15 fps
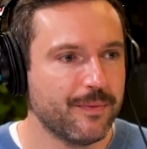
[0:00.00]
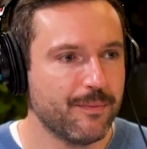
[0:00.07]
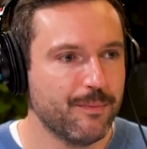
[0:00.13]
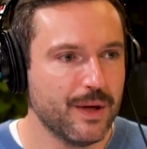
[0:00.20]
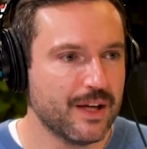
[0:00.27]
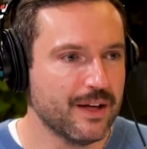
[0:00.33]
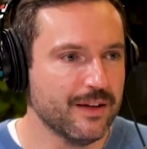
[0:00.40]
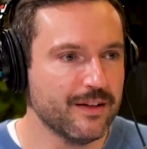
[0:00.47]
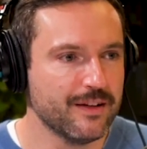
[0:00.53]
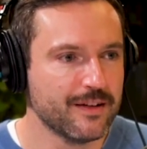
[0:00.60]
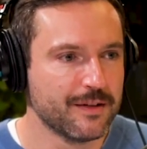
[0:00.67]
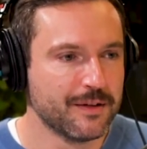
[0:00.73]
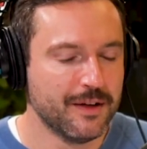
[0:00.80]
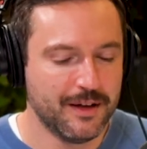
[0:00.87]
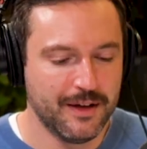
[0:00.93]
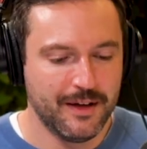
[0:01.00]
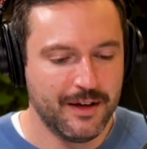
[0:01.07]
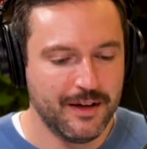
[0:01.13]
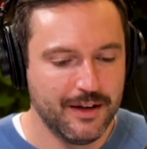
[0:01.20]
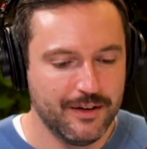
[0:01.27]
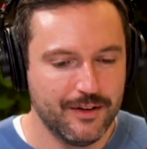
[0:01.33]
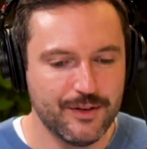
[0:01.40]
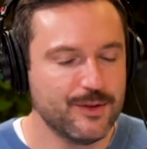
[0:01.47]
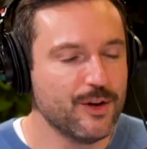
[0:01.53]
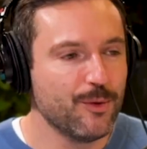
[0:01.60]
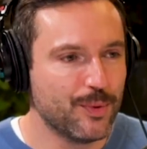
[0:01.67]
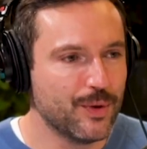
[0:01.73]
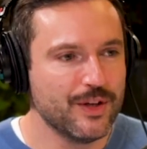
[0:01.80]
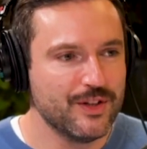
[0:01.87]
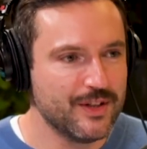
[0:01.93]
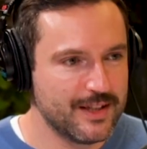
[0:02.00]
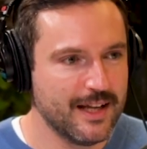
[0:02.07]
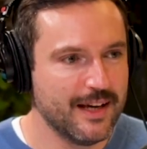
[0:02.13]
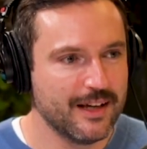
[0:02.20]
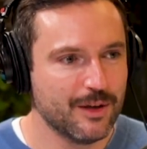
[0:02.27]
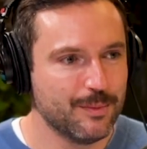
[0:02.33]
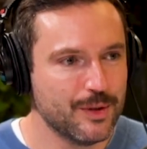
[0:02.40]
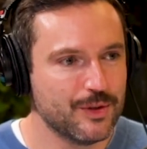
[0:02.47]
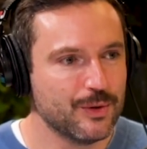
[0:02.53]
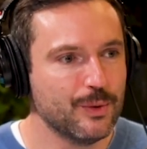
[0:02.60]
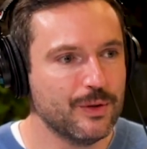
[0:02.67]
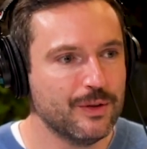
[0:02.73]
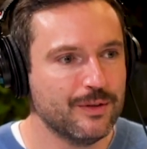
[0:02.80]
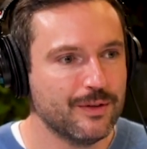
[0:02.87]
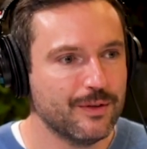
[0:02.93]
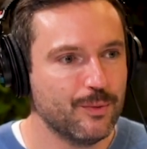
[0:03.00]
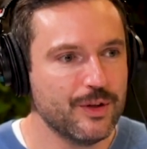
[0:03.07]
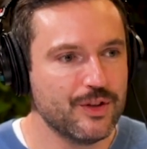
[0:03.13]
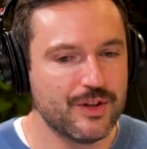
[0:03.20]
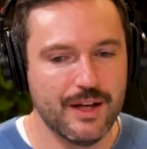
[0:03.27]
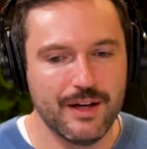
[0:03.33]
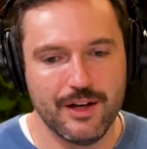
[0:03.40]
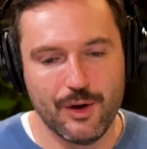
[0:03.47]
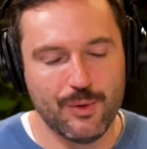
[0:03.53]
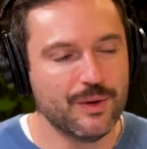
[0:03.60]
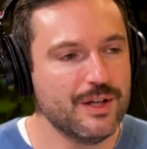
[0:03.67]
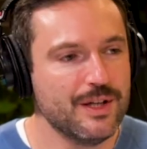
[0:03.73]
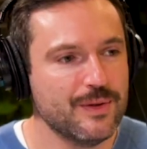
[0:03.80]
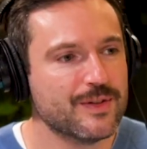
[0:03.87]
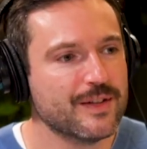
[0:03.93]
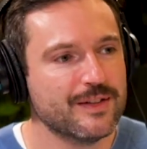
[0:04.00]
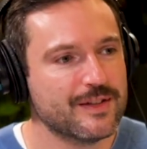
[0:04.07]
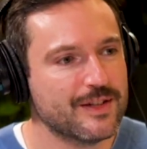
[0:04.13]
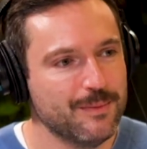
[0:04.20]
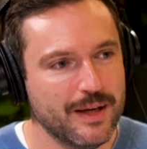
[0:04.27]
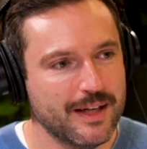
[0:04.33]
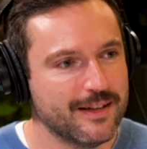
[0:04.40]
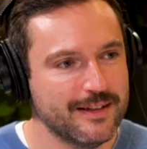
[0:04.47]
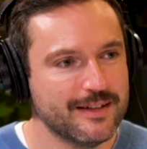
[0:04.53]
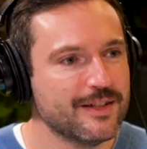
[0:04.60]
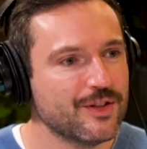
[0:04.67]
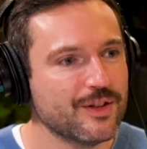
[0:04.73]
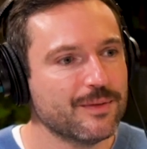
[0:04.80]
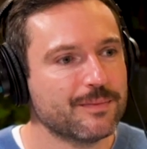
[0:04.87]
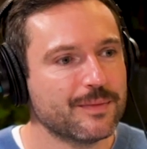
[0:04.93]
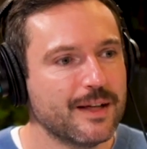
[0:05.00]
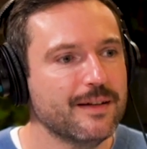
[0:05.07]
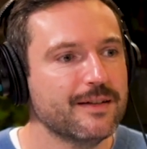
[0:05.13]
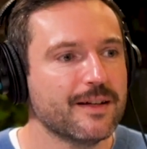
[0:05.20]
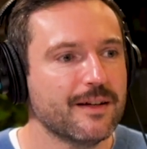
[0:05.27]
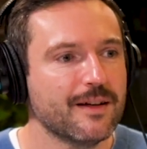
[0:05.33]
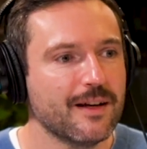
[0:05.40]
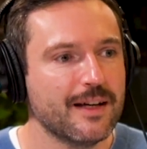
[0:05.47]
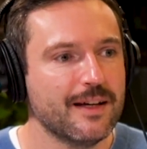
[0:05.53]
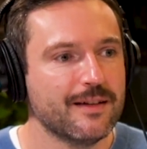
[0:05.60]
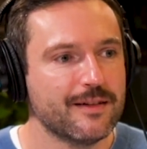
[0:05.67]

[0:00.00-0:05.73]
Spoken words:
because there's no point just standing up a tool which then no one uses to make a decision internally.